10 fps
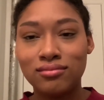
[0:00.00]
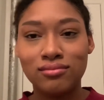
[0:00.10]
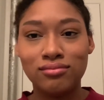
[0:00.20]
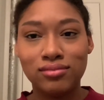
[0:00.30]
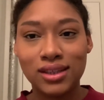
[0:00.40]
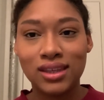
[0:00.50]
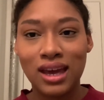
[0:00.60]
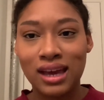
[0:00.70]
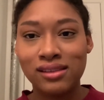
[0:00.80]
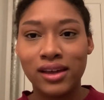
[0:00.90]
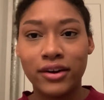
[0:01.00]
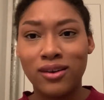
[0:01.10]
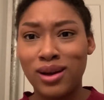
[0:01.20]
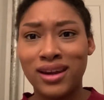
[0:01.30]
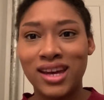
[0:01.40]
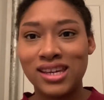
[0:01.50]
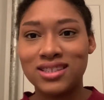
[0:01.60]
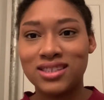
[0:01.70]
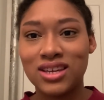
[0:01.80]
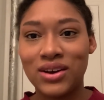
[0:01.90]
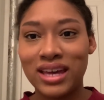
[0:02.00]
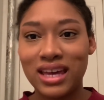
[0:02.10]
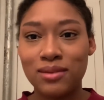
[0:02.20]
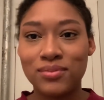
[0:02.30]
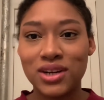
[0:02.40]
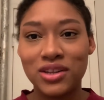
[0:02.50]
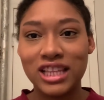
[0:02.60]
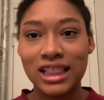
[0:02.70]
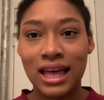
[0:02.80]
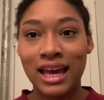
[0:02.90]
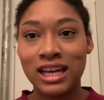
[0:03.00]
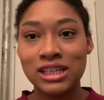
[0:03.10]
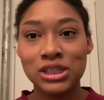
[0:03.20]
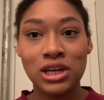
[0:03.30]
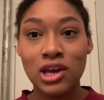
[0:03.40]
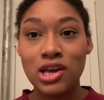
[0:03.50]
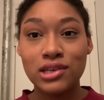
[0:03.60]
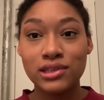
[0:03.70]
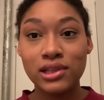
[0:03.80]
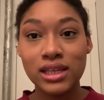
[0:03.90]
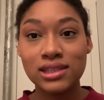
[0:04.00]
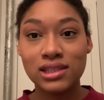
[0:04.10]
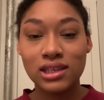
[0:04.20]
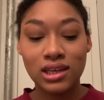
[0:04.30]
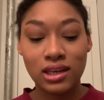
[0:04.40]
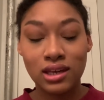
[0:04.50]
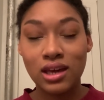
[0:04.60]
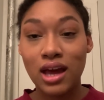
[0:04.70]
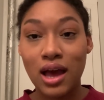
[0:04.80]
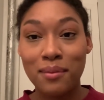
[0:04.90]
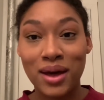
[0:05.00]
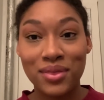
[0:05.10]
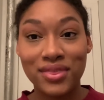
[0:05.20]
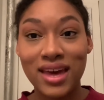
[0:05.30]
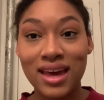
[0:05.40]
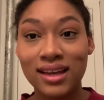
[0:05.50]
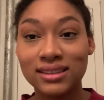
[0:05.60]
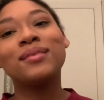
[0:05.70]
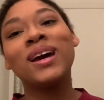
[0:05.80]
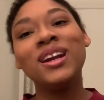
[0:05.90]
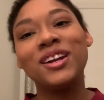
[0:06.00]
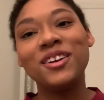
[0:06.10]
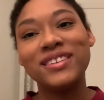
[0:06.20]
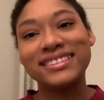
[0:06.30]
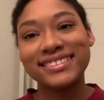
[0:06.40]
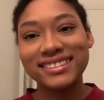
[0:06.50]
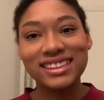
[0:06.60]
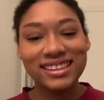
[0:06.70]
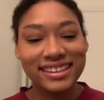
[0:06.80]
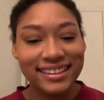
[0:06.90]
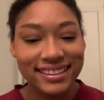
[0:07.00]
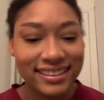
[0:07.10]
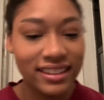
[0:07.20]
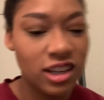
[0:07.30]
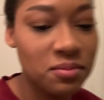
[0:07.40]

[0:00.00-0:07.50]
put the eyeliner on, I can just go ahead and put on the lash. So let's see about that. I'm really nervous, but